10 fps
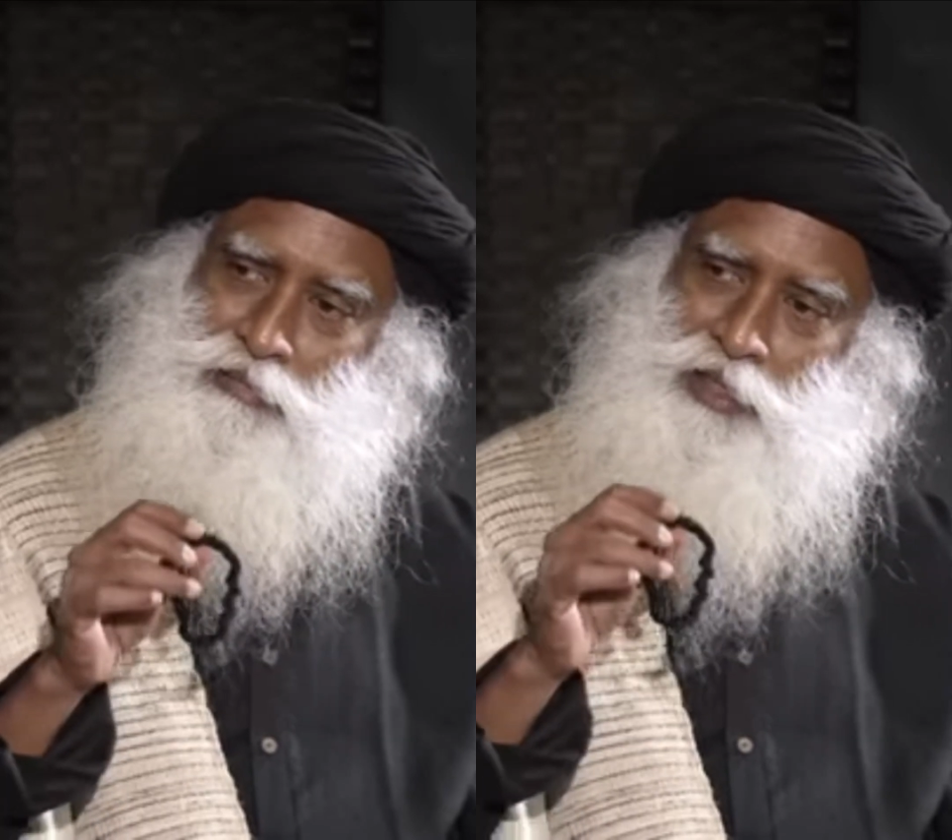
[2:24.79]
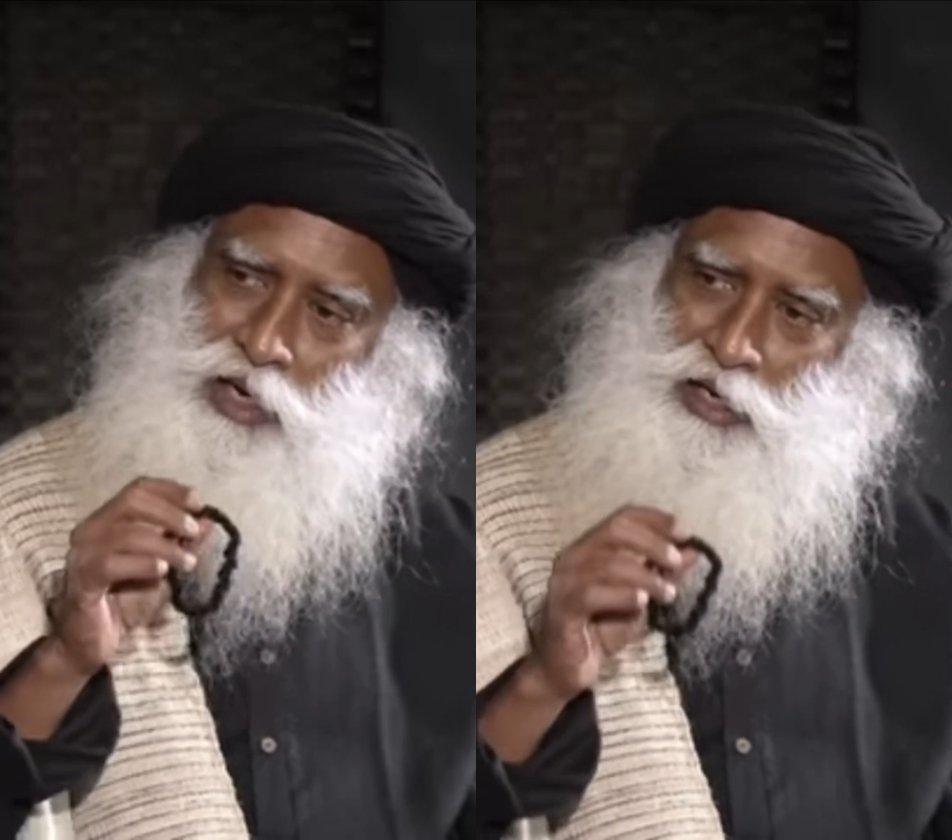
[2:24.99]

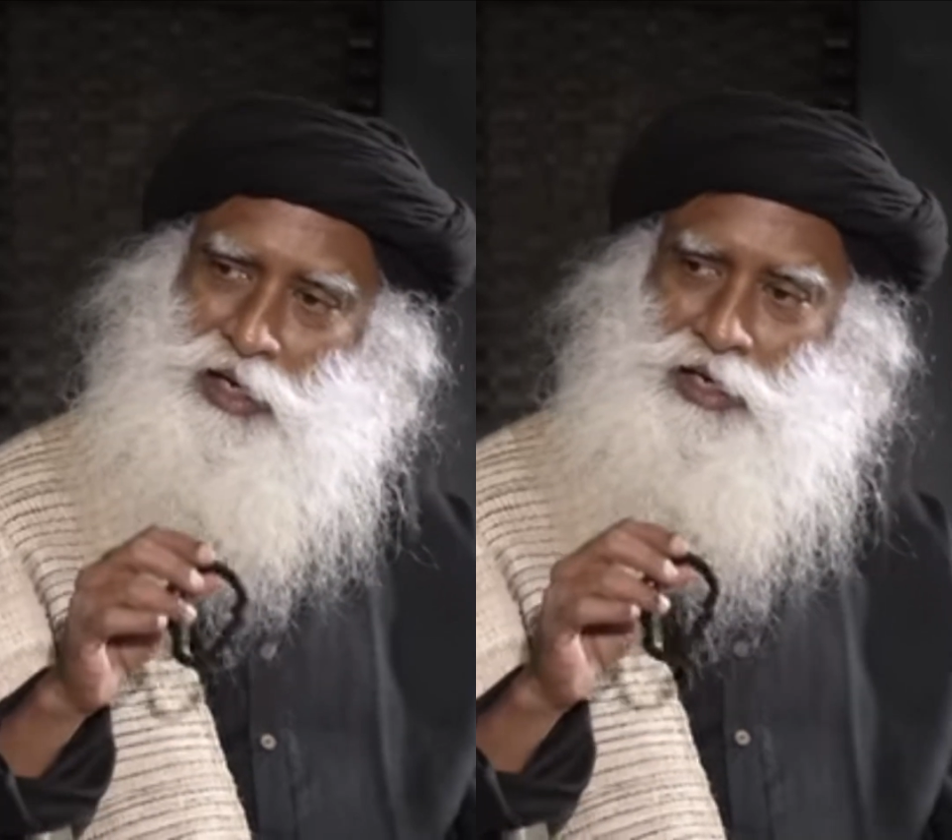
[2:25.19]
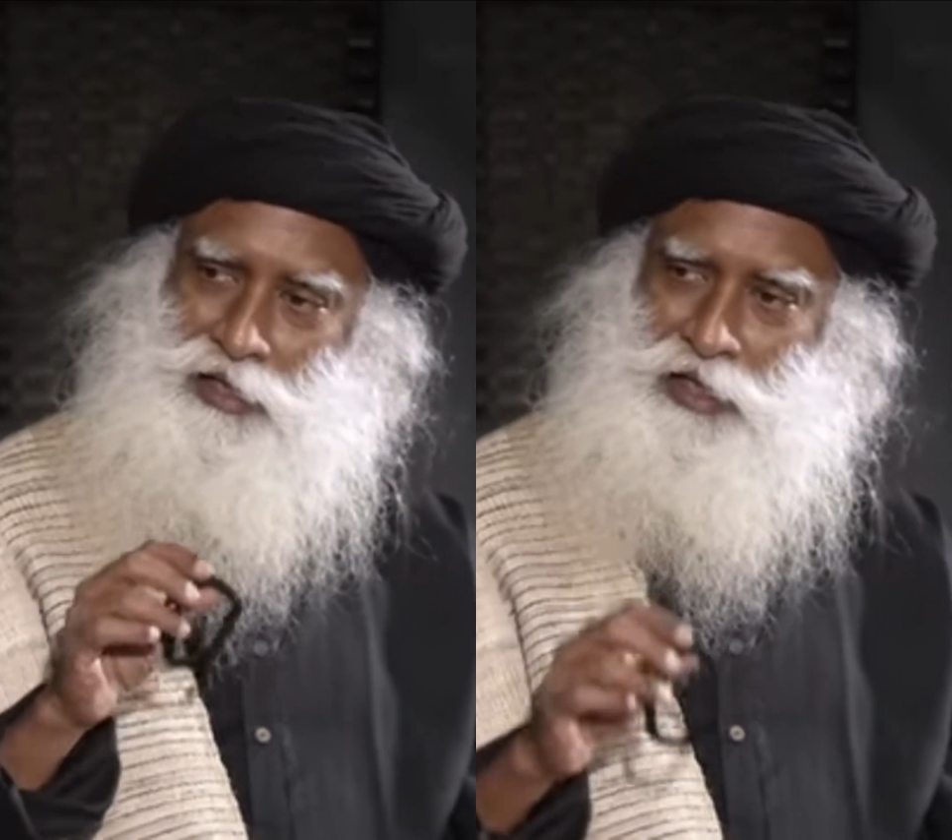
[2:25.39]

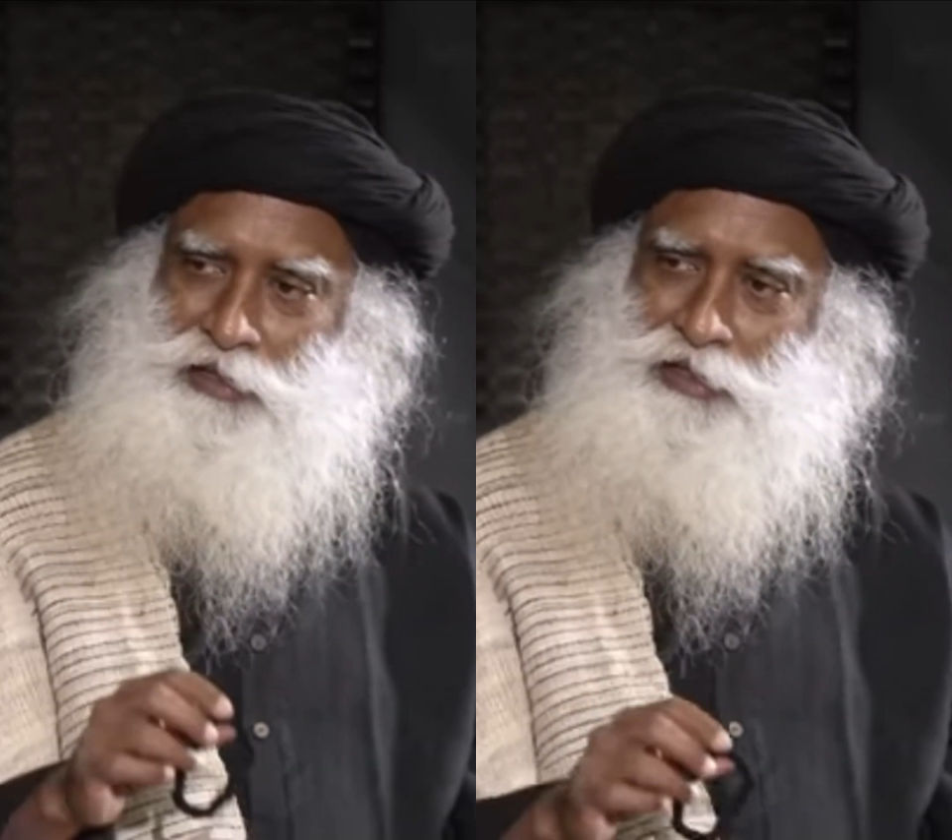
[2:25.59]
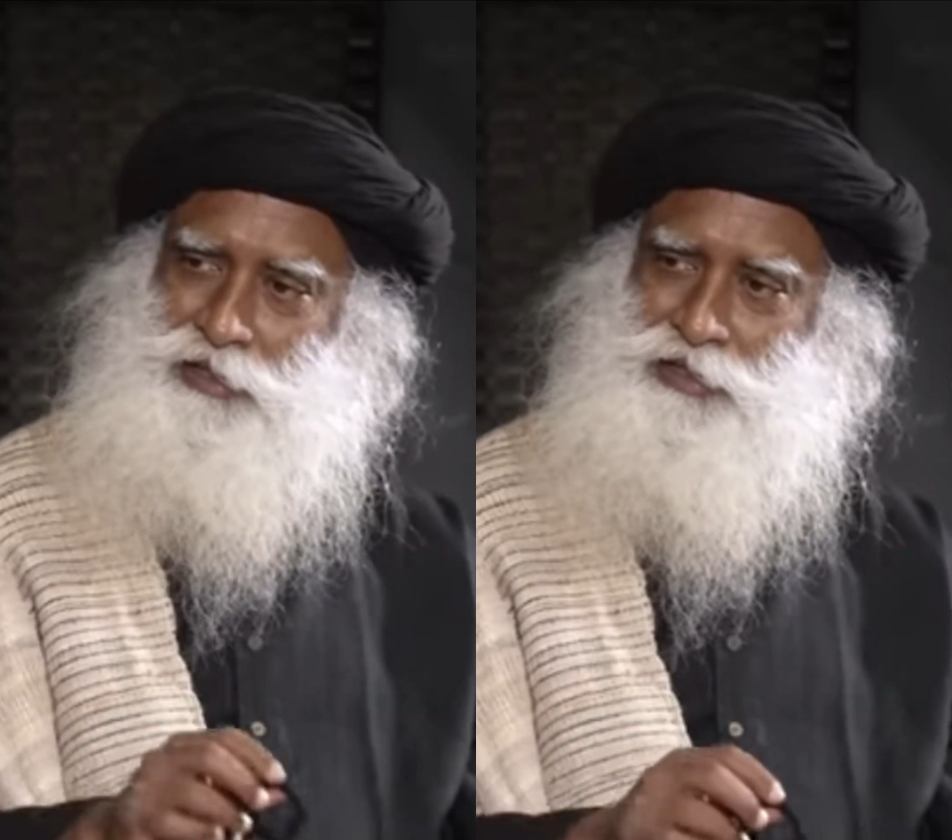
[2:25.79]
kala like
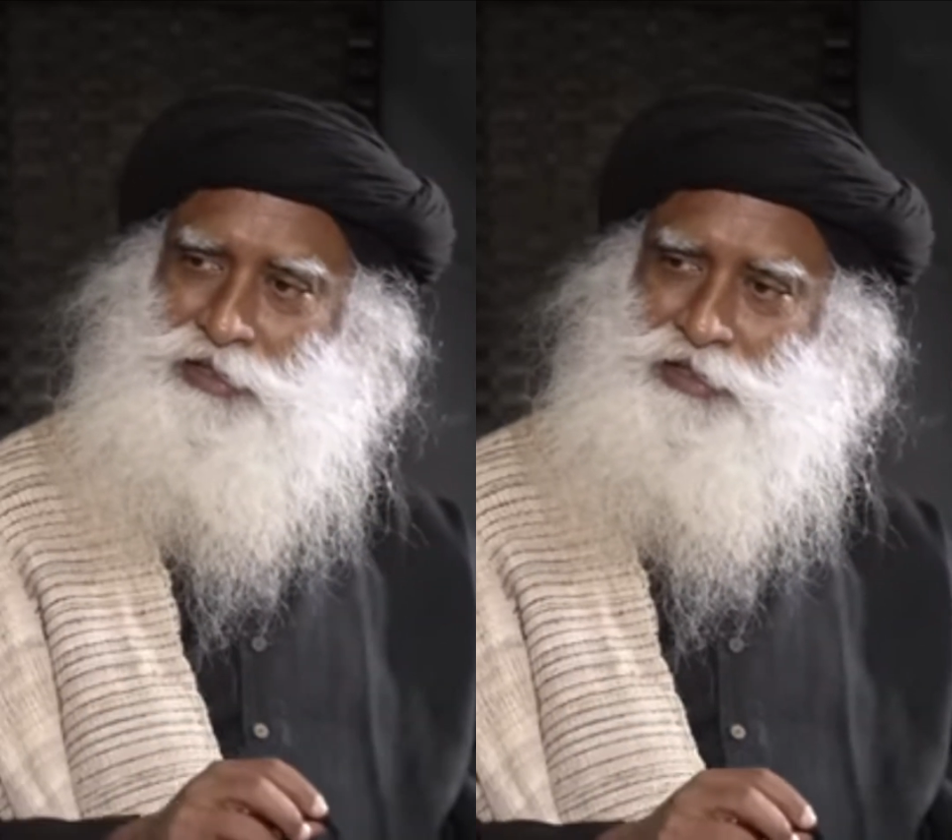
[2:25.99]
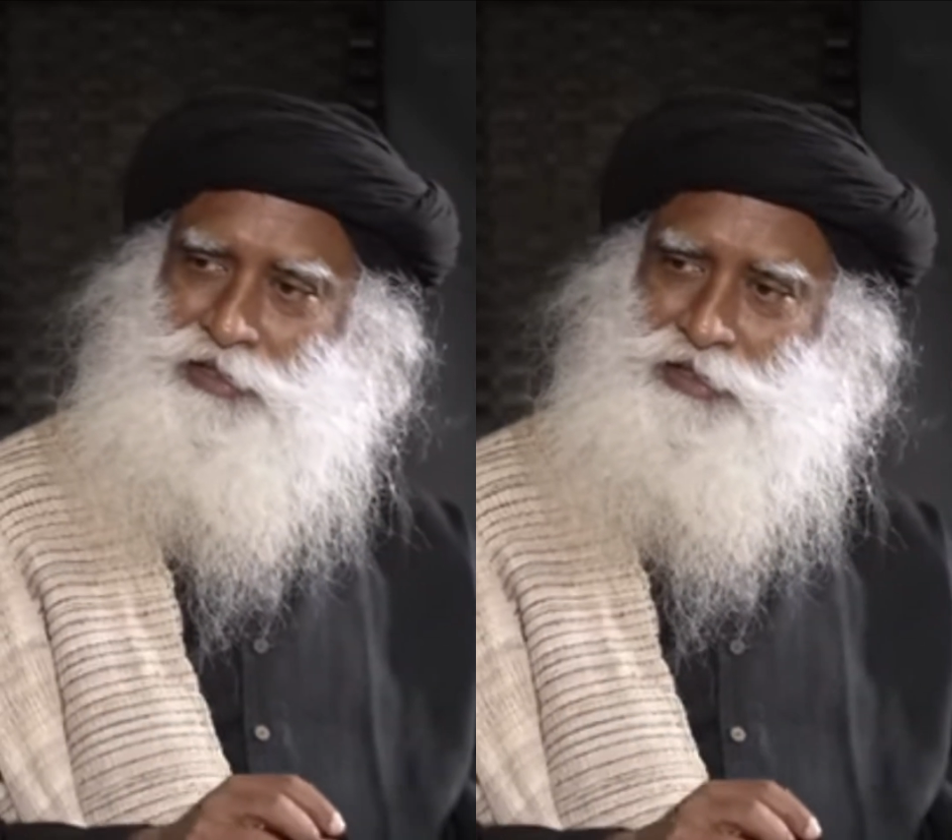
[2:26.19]
this,